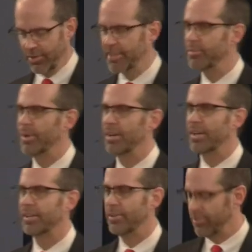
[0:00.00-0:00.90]
And so I just want
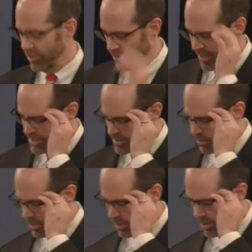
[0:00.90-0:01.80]
to look at those two
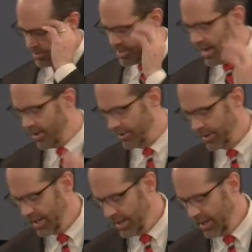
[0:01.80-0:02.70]
things and we'll close
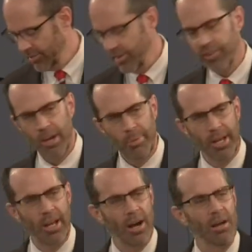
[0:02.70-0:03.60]
out. Is he's going to
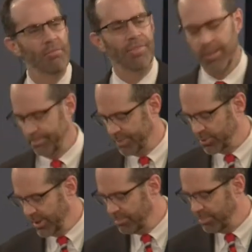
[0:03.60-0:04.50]
bring
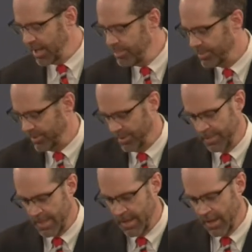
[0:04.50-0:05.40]
conflict between people.
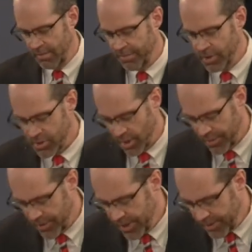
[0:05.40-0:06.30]
In verse
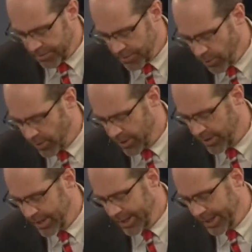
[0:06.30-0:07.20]

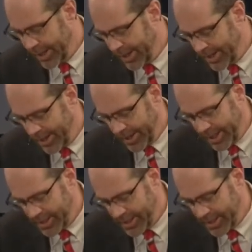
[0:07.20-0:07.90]
34, uh,